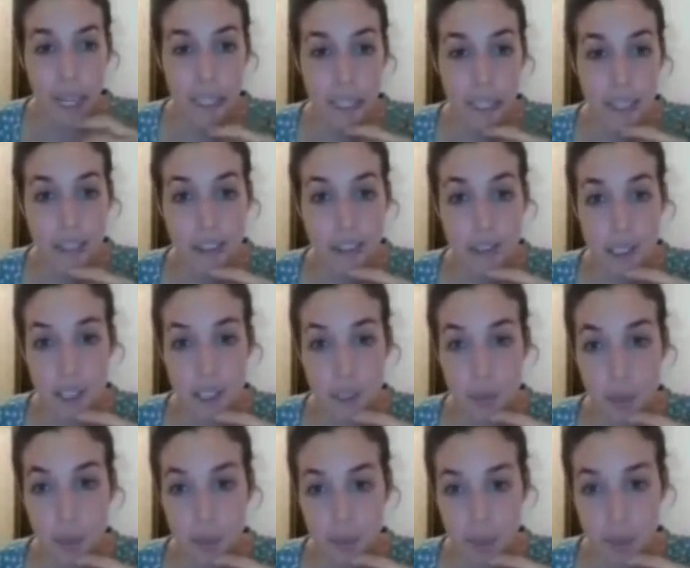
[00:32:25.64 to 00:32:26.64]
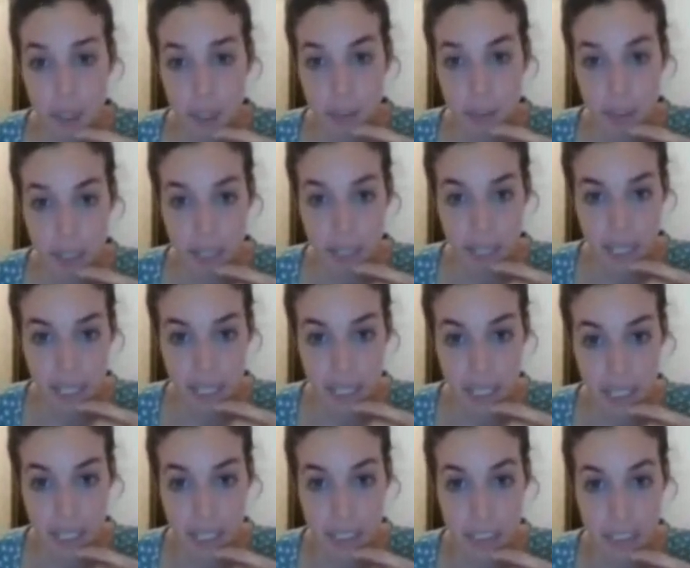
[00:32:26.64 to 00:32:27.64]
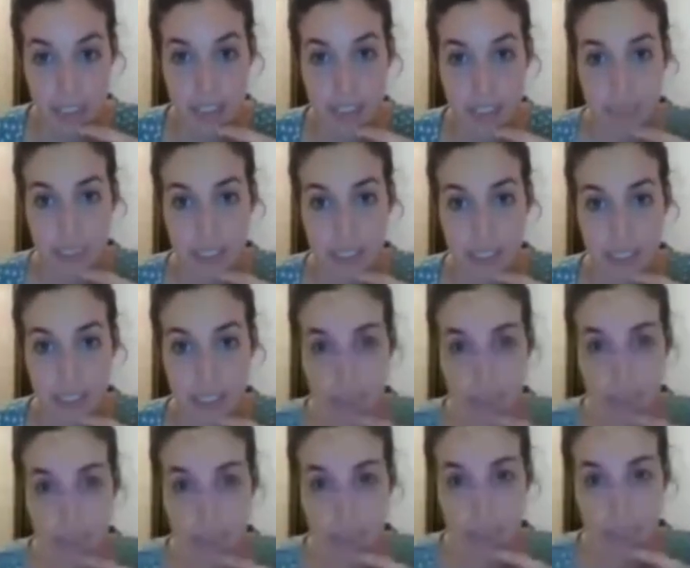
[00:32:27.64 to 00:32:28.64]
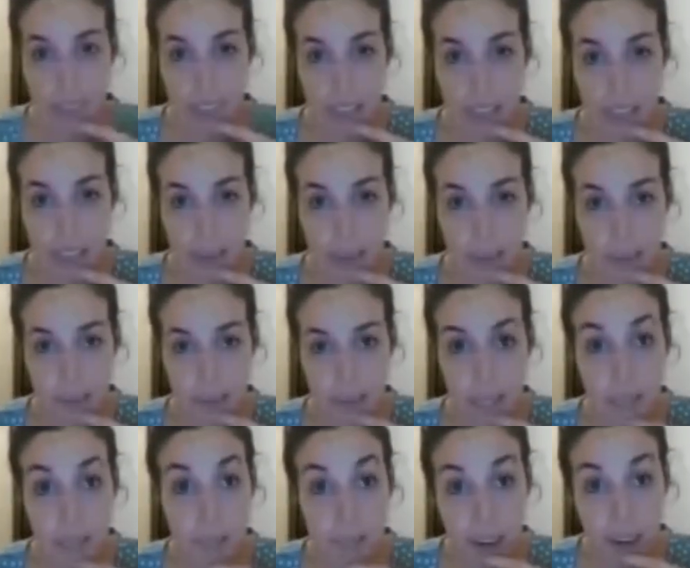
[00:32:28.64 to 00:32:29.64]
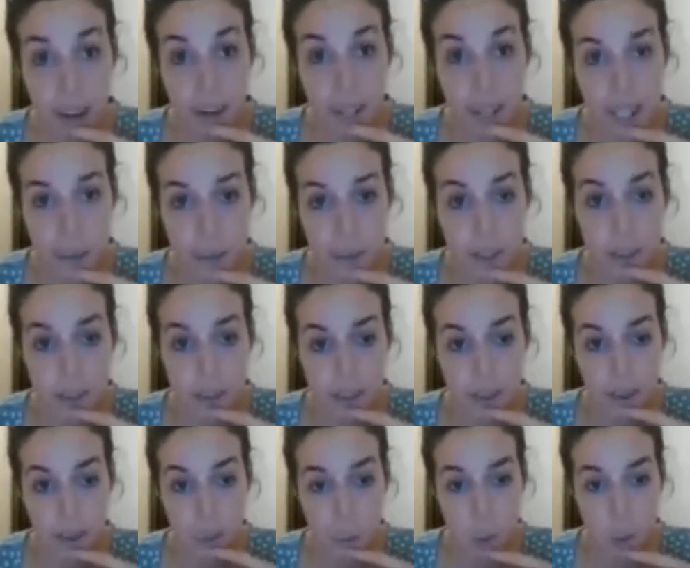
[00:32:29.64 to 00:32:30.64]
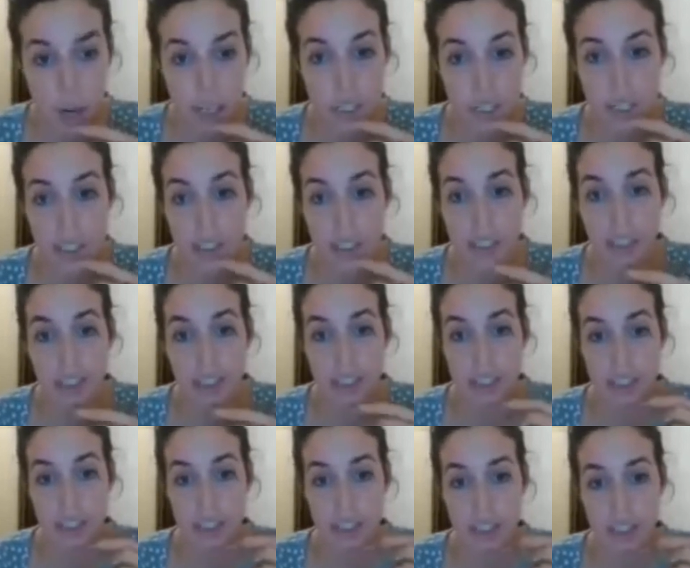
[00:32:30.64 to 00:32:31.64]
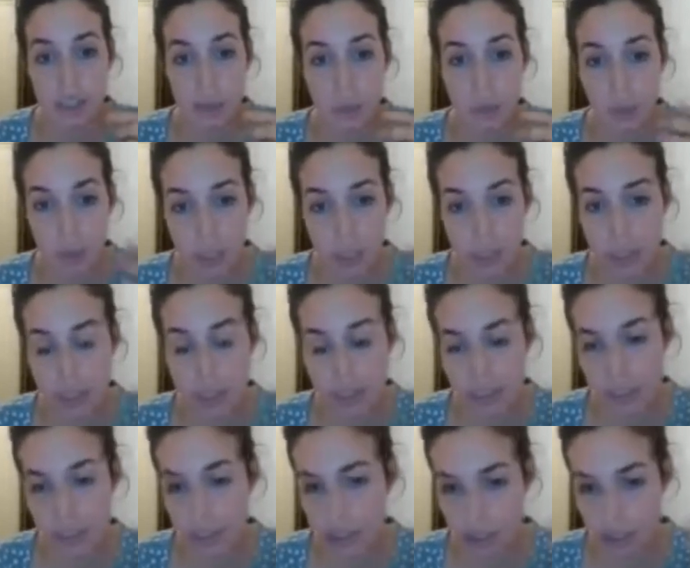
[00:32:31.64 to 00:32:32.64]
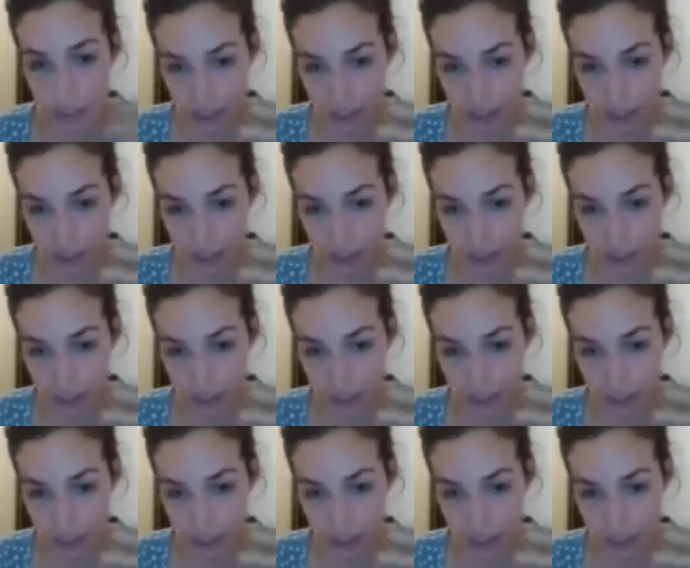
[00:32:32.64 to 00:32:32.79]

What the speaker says: the fact that this morphism exists, if R is bigger than 1, was